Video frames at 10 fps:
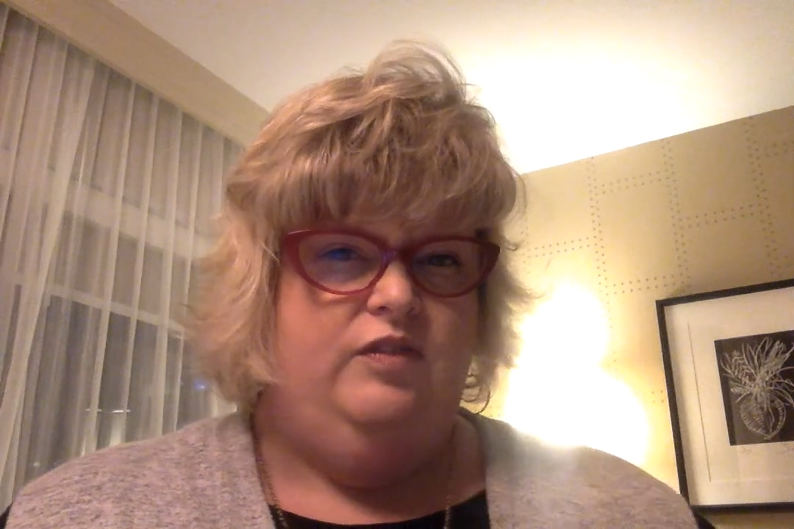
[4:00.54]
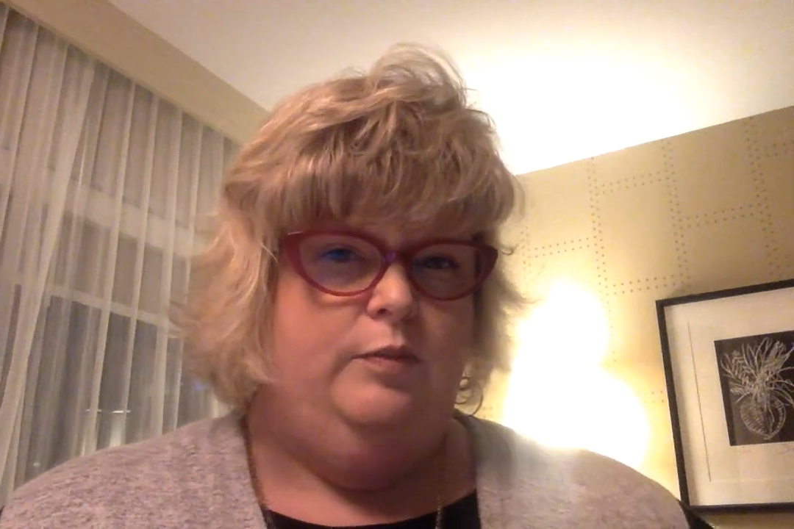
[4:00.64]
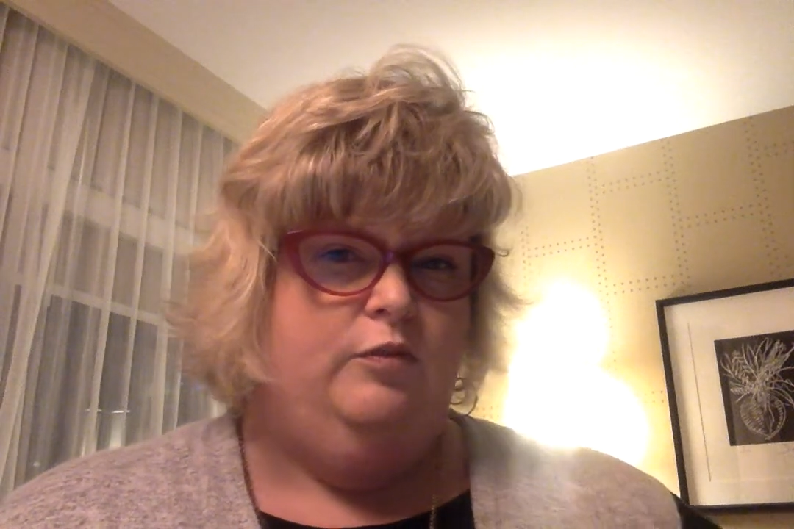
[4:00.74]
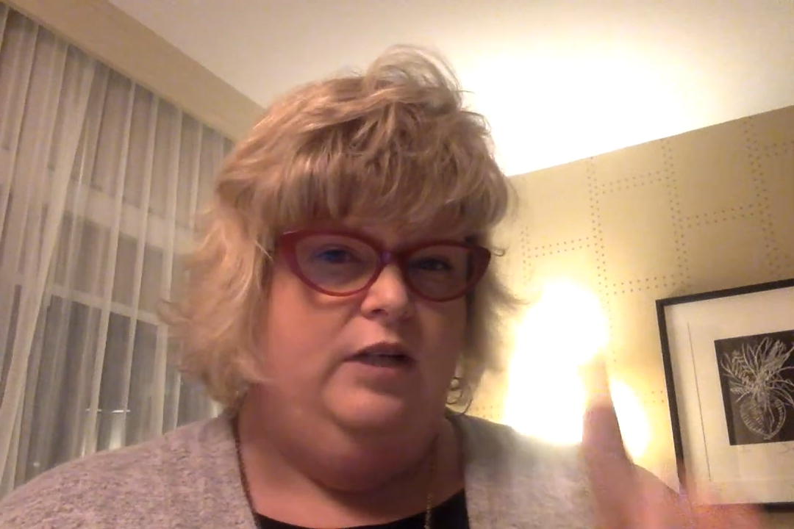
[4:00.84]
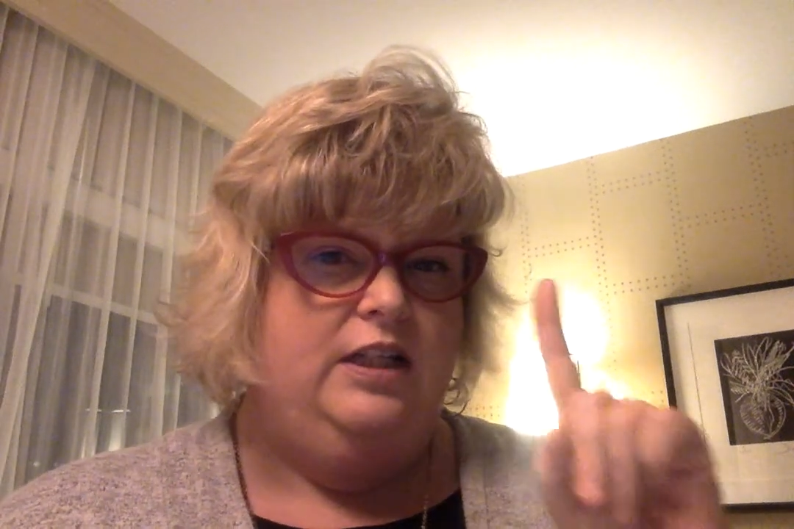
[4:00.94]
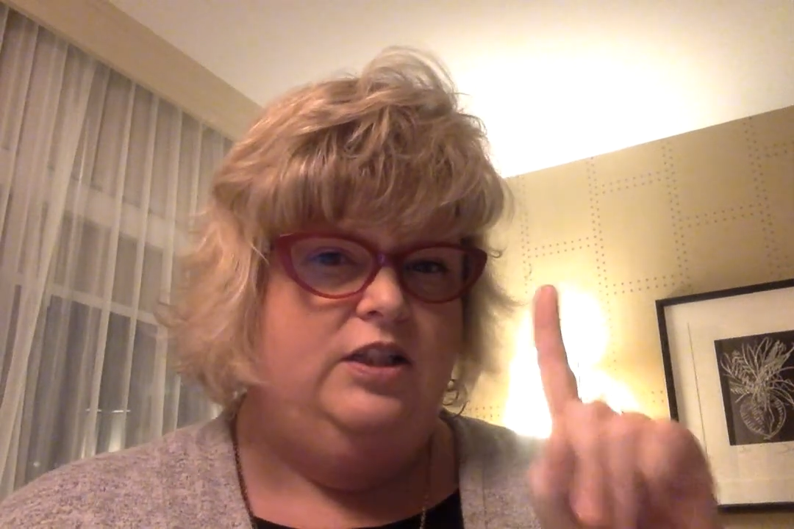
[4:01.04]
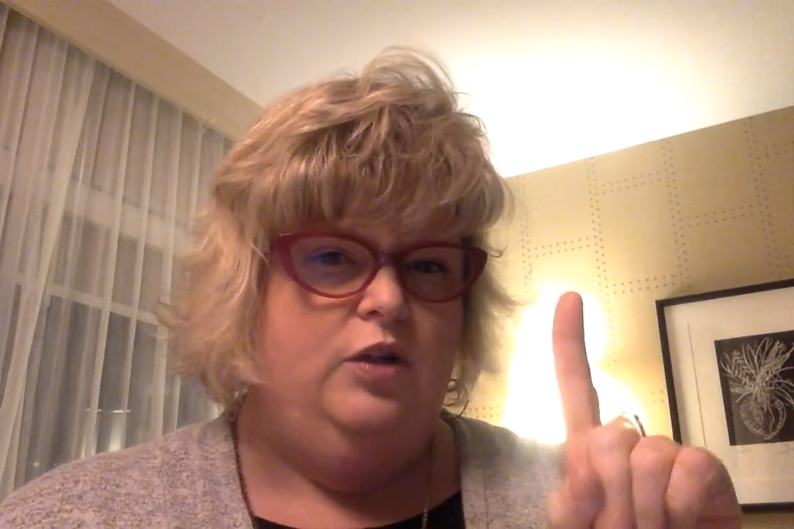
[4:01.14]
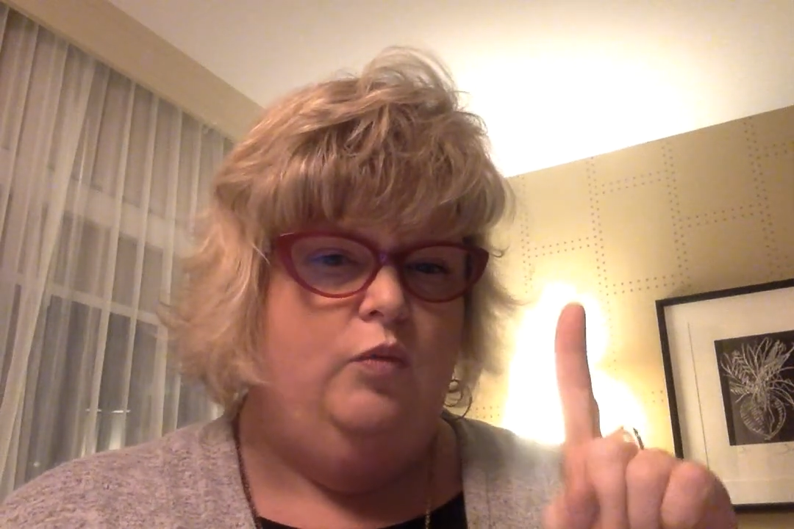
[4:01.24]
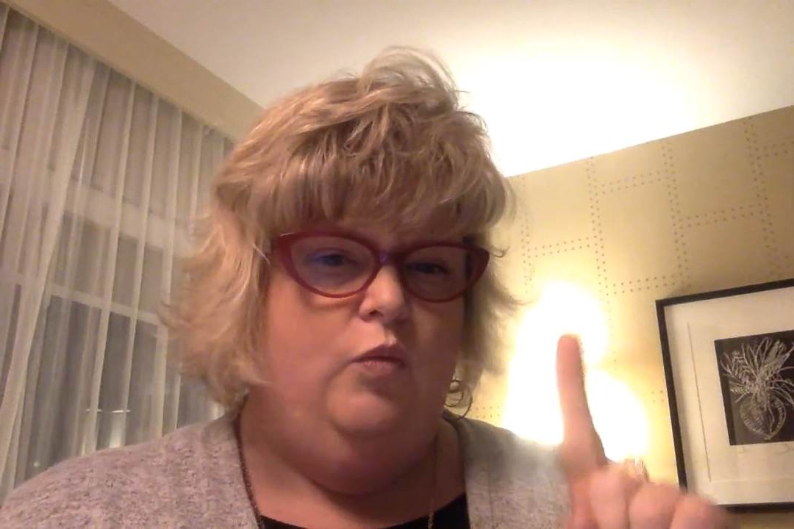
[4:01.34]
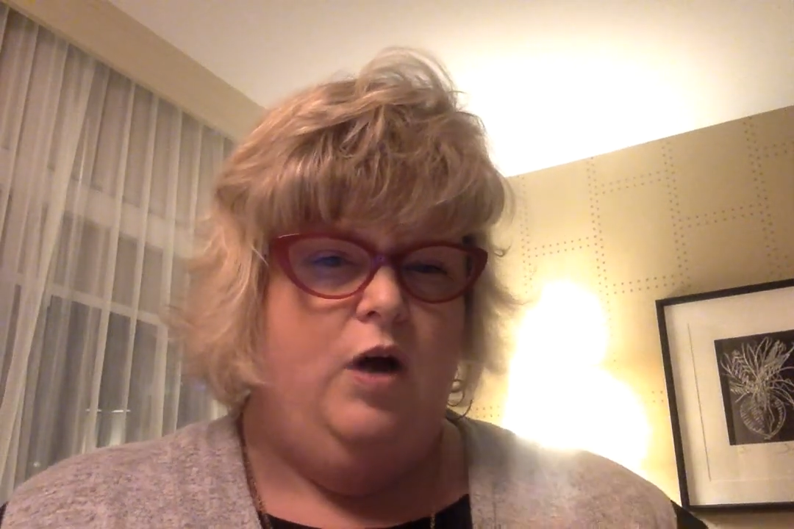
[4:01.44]
Flipgrid
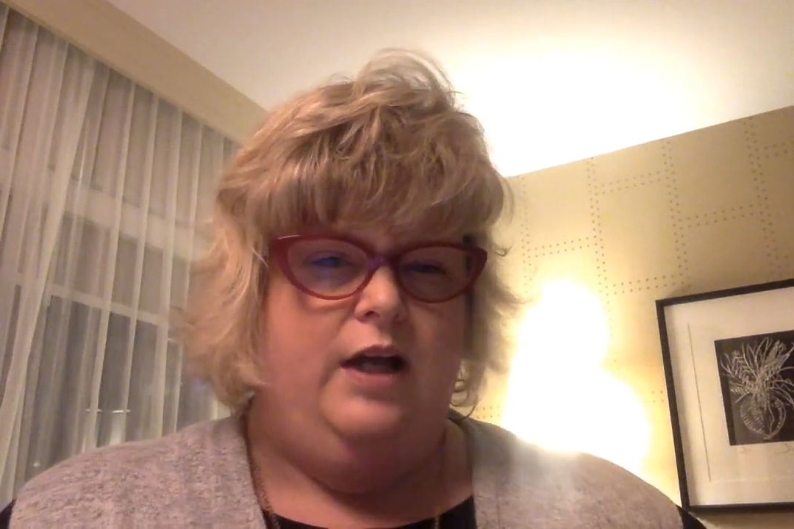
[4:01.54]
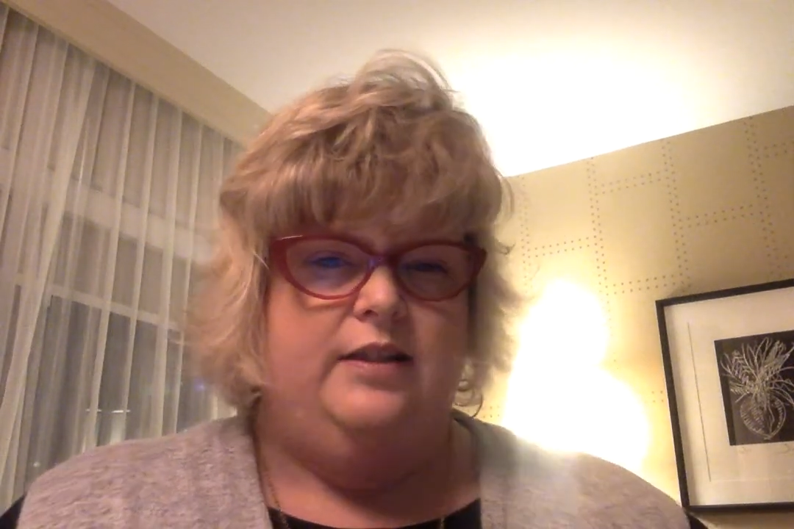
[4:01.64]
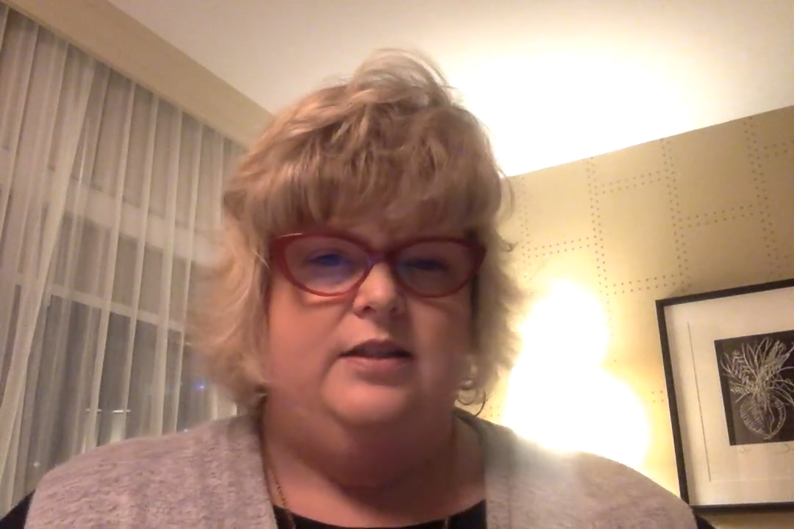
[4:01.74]
into one.